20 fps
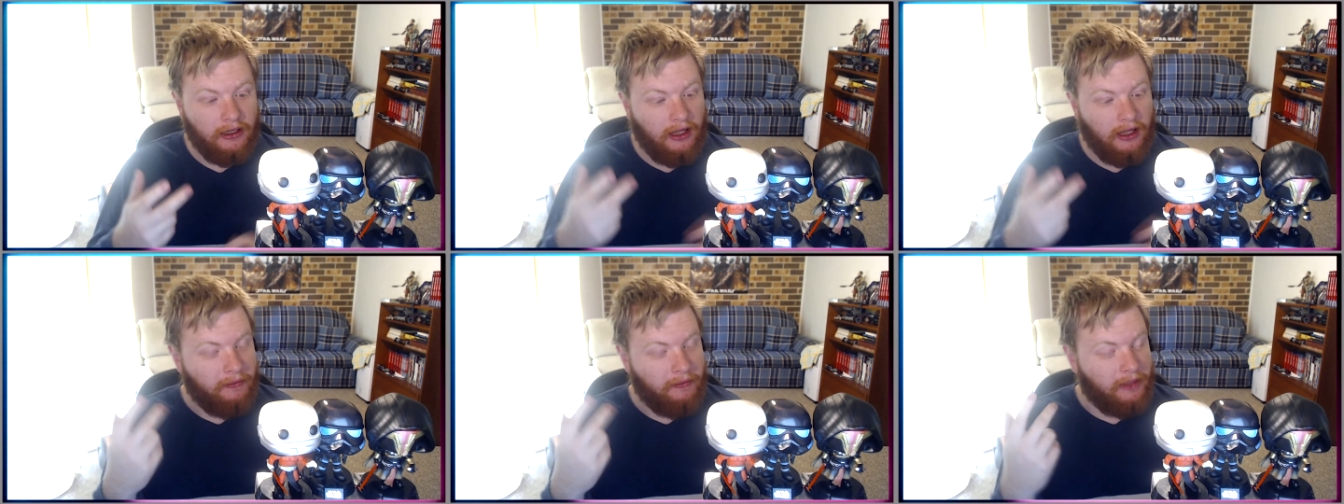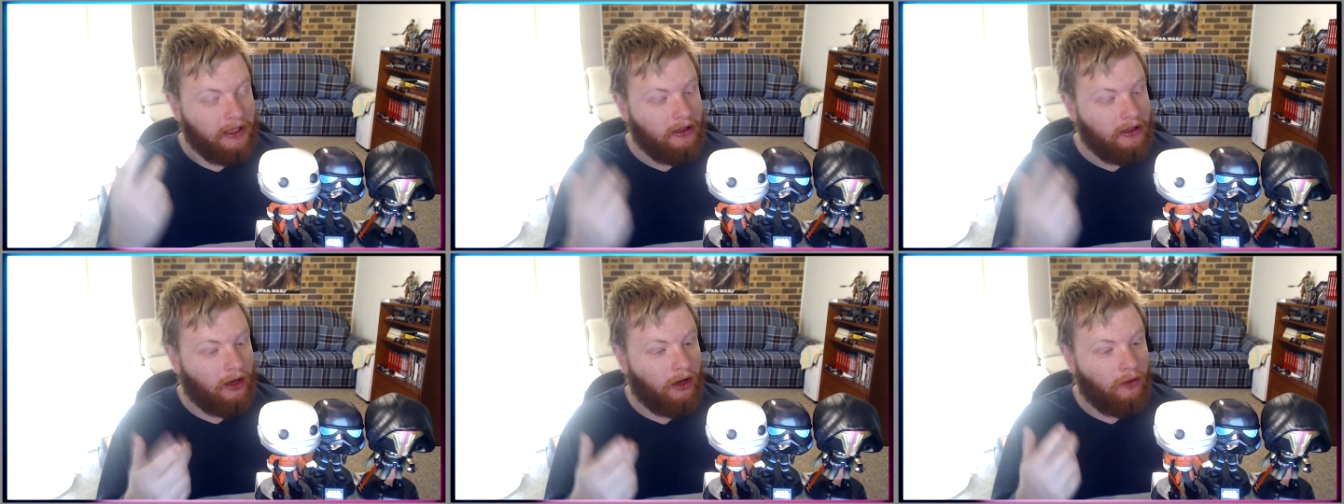Let me
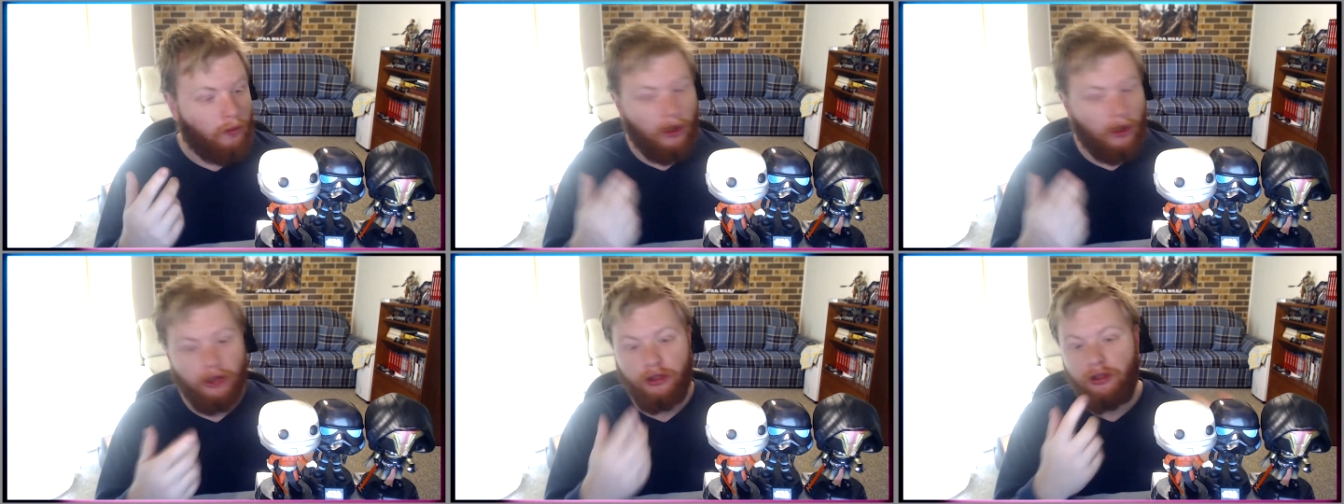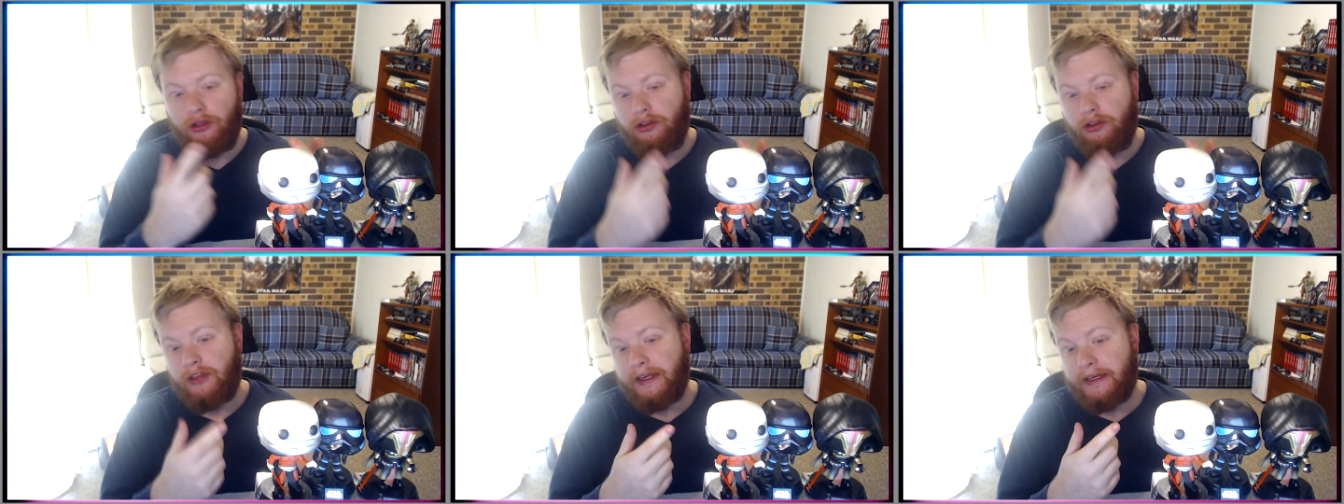know what
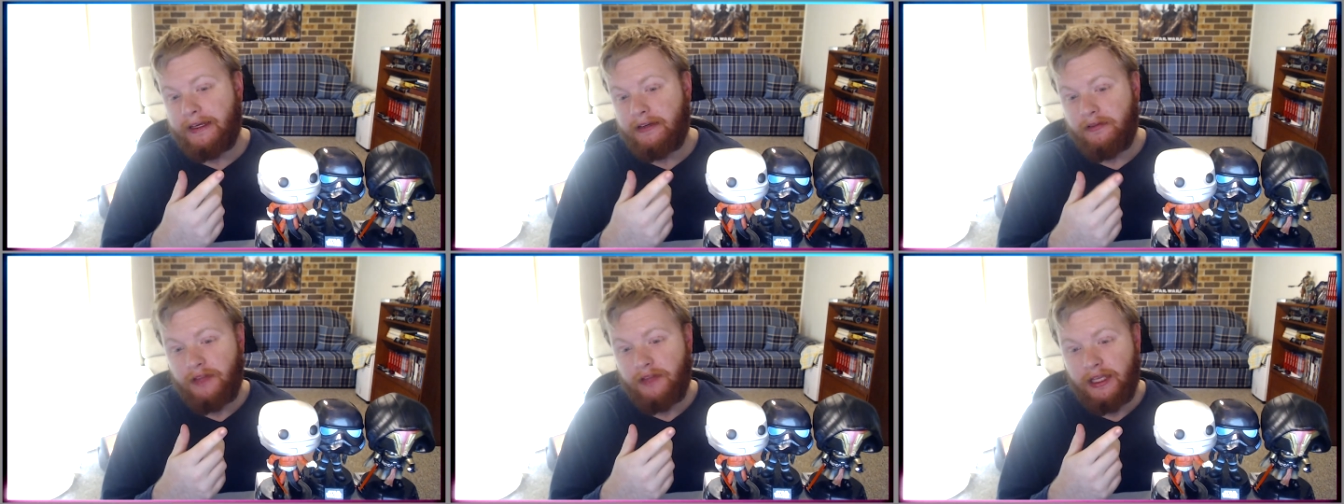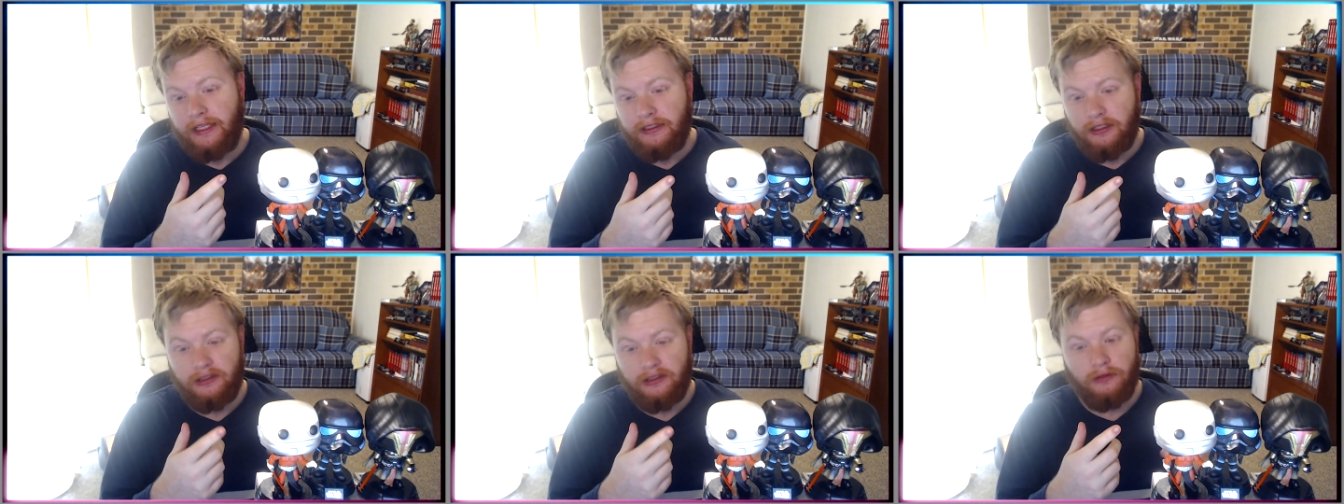you think of
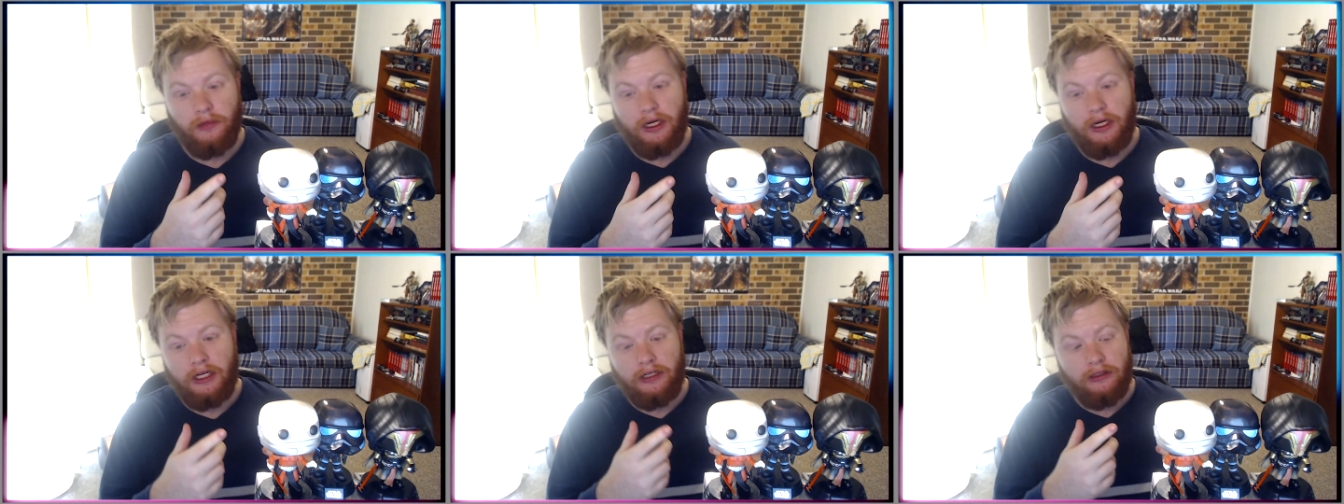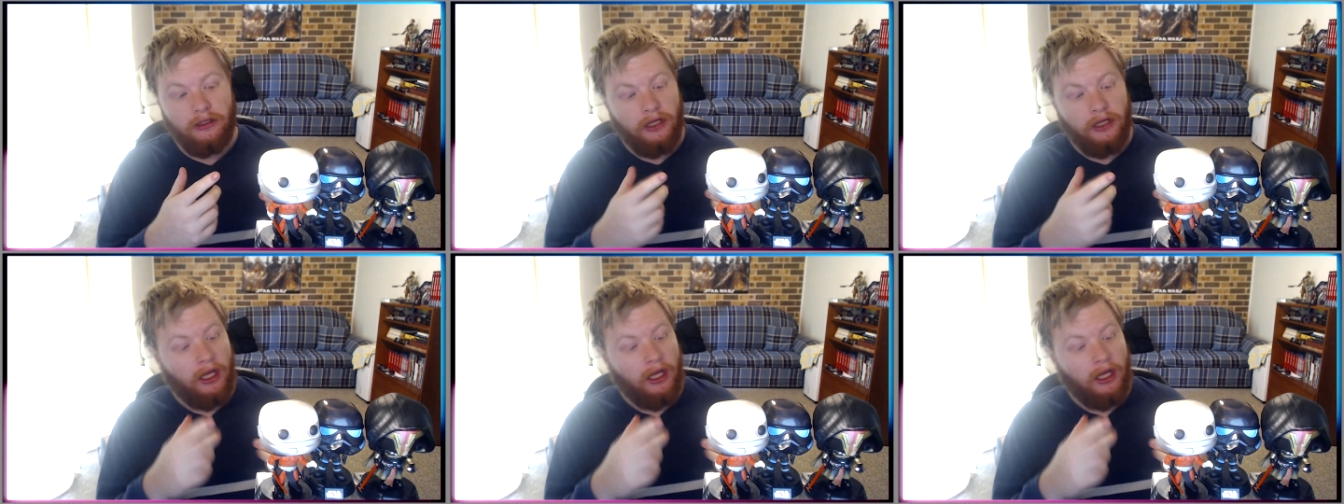these as well.